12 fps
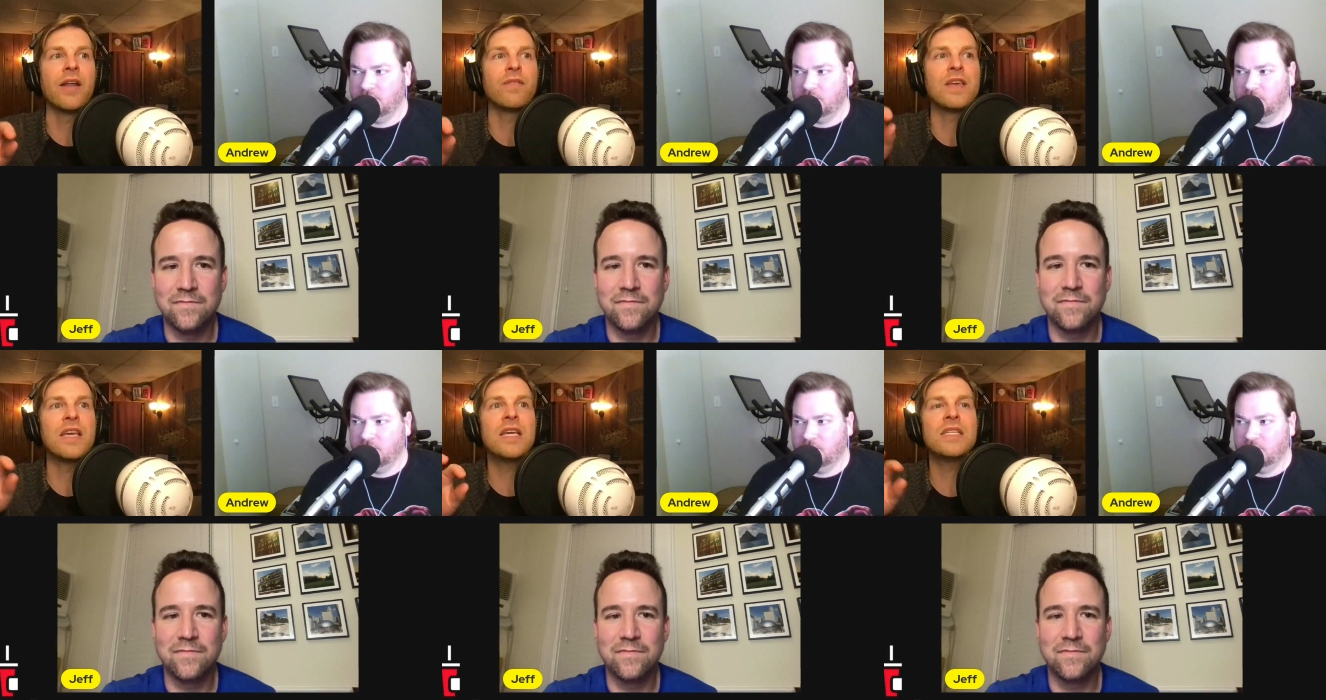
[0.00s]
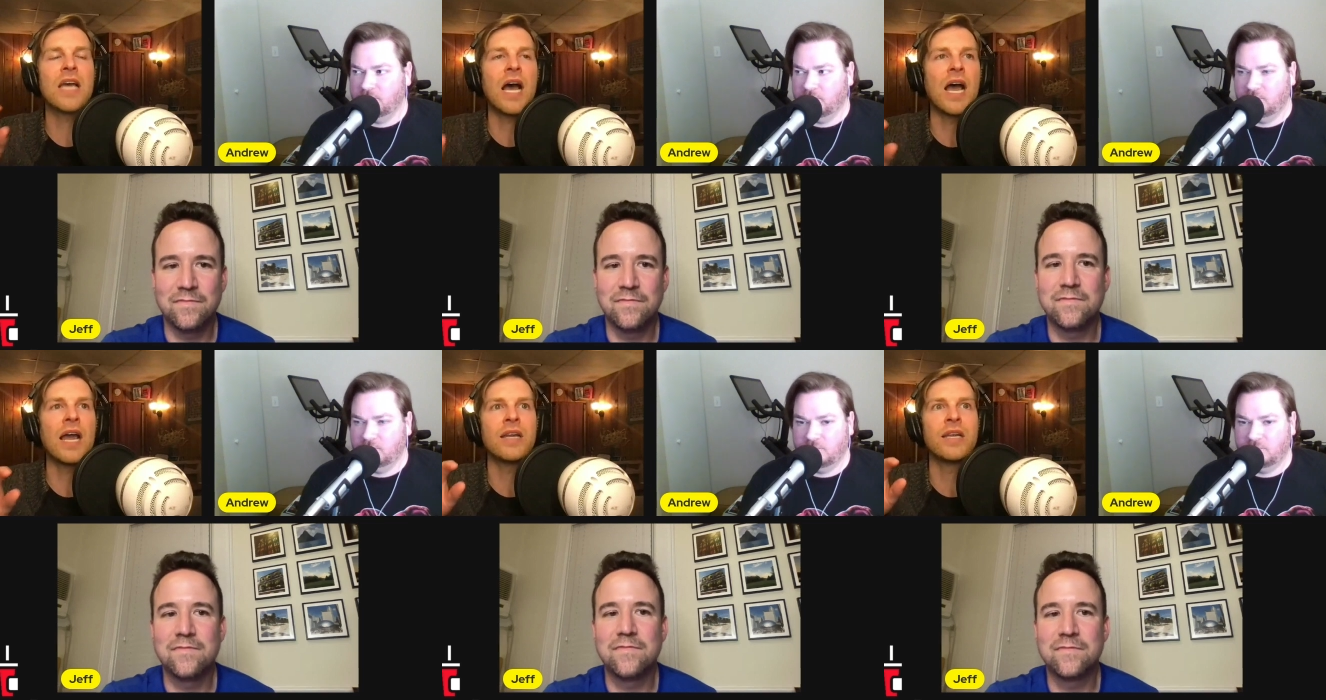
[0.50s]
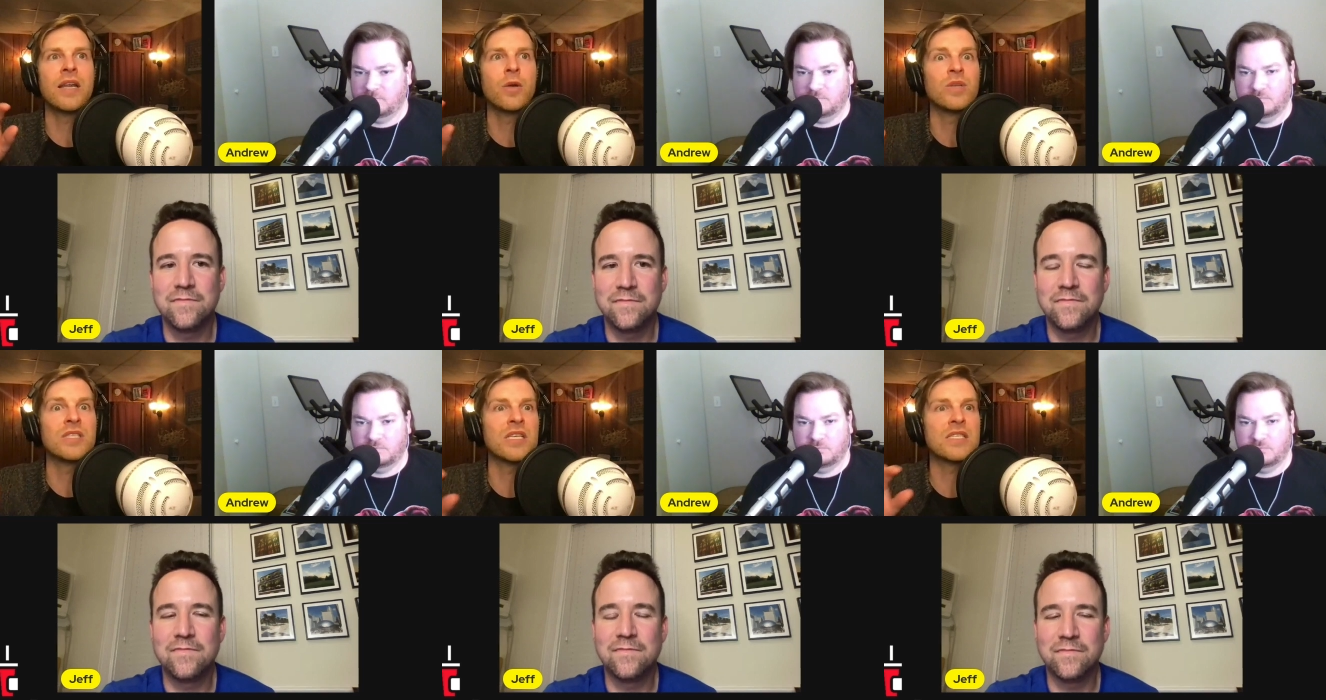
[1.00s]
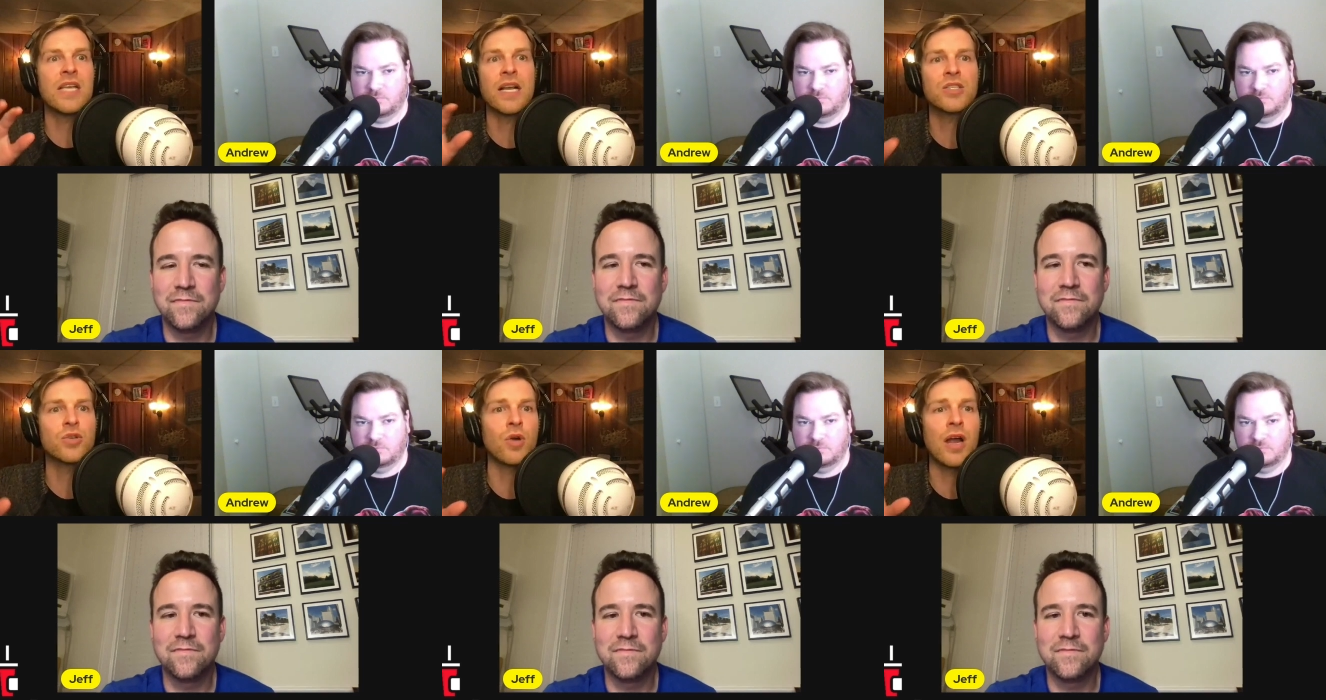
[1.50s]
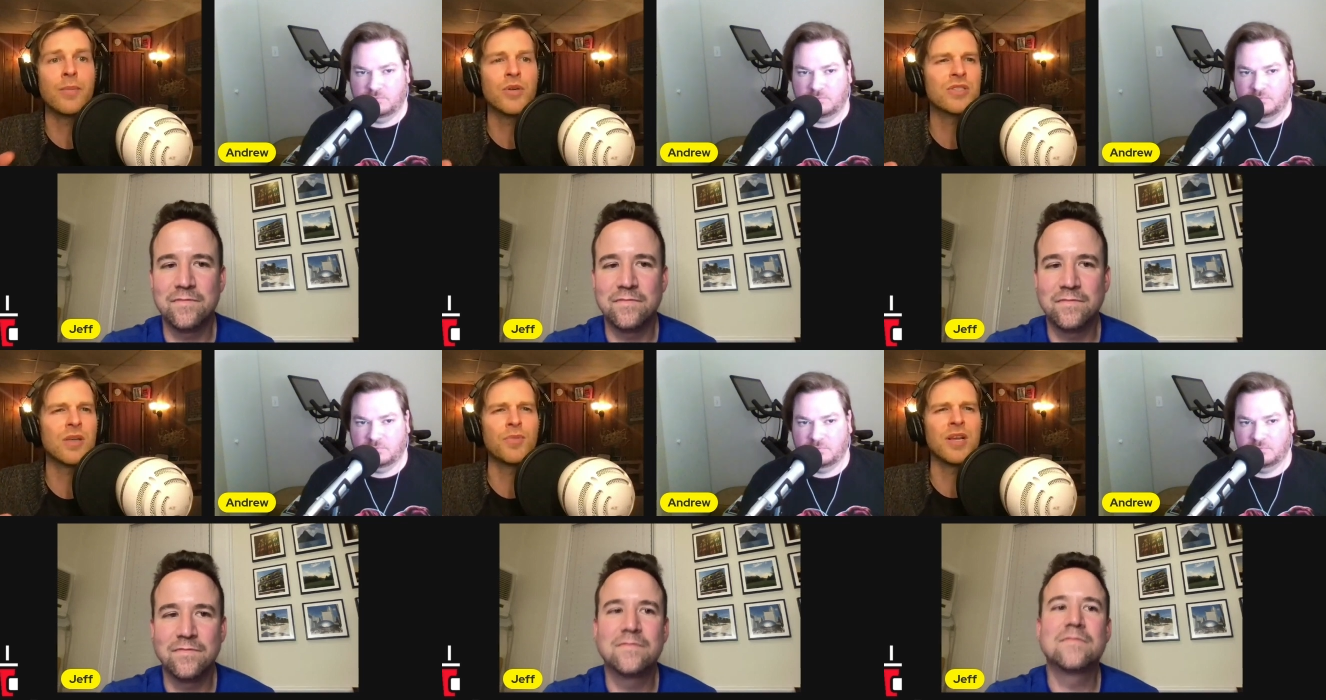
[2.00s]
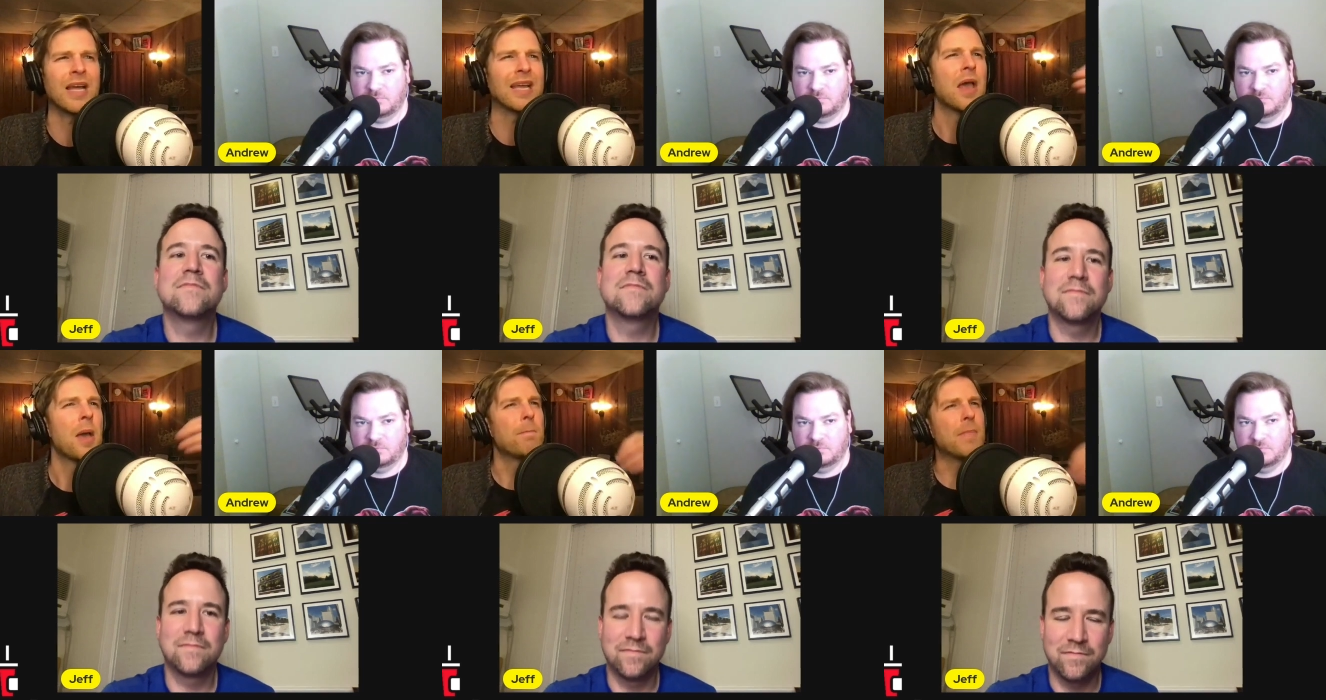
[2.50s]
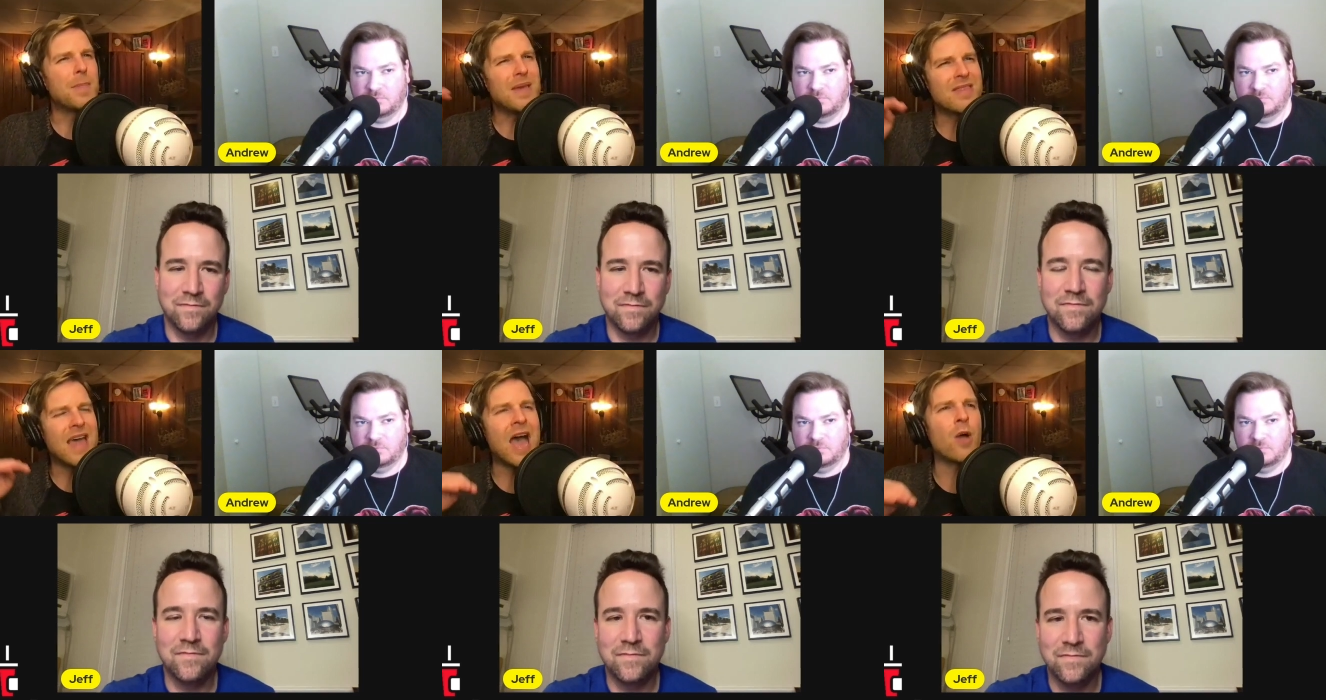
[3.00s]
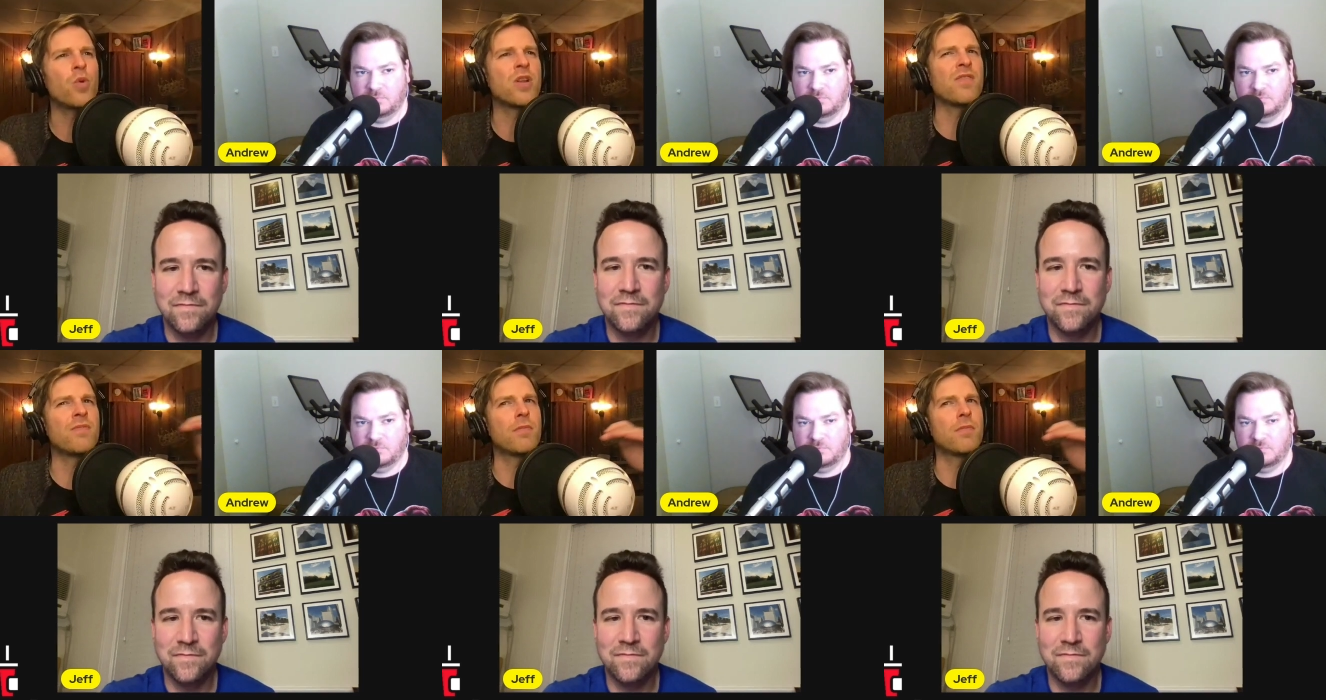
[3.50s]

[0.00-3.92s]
Speaker 1: if he died and it was a sex crime or something like maybe that would have